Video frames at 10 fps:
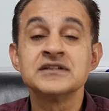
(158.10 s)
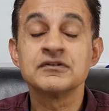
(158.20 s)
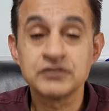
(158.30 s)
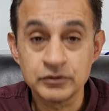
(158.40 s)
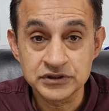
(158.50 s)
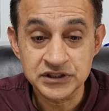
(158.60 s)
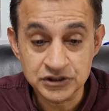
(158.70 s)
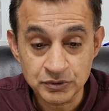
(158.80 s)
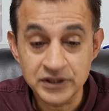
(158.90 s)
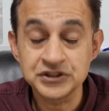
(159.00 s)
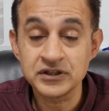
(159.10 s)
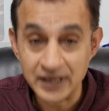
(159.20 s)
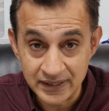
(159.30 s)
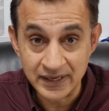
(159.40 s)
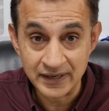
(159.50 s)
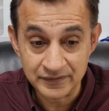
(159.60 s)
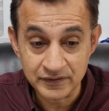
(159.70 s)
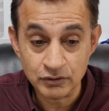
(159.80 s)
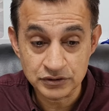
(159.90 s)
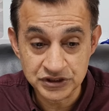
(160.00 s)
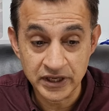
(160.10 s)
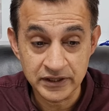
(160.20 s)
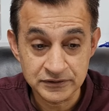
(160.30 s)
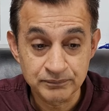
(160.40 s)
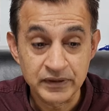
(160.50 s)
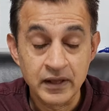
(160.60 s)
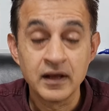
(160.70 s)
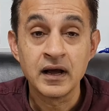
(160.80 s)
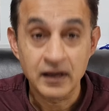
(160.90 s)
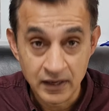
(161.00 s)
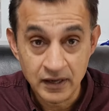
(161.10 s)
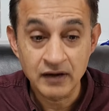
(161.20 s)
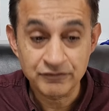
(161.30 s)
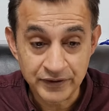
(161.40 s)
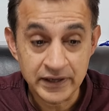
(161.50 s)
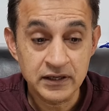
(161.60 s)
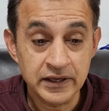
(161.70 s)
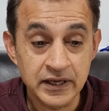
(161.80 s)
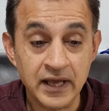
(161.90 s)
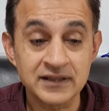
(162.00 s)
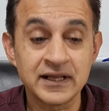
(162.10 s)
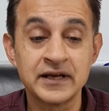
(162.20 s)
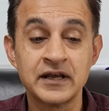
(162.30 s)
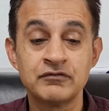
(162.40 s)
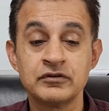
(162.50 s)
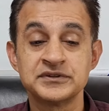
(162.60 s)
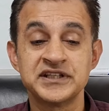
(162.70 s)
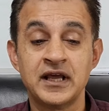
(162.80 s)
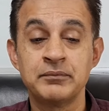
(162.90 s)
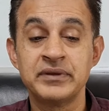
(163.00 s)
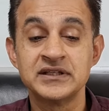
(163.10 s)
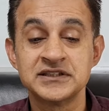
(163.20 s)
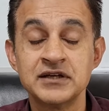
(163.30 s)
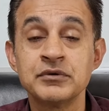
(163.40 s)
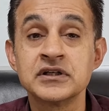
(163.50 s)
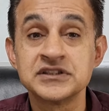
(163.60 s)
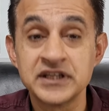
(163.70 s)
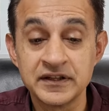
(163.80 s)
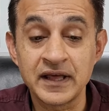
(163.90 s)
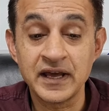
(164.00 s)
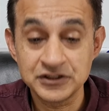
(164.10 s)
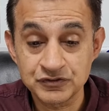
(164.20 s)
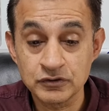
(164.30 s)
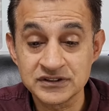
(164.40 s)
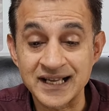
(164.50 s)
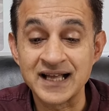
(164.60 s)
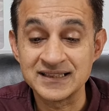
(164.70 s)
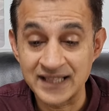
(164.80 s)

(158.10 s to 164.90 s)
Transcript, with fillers: is a fluid situation and anything could change. Uh, and finally, a headline here from C N B C. We can see the hedge funds are